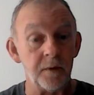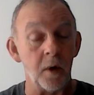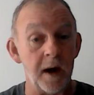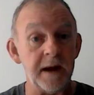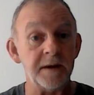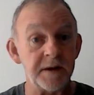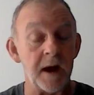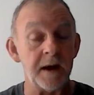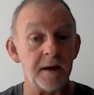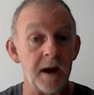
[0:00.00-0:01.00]
great
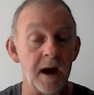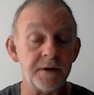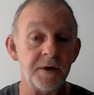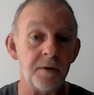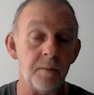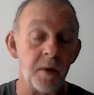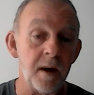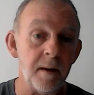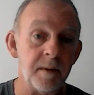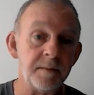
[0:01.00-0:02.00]
psychological
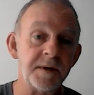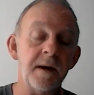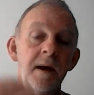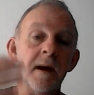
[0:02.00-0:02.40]
problems,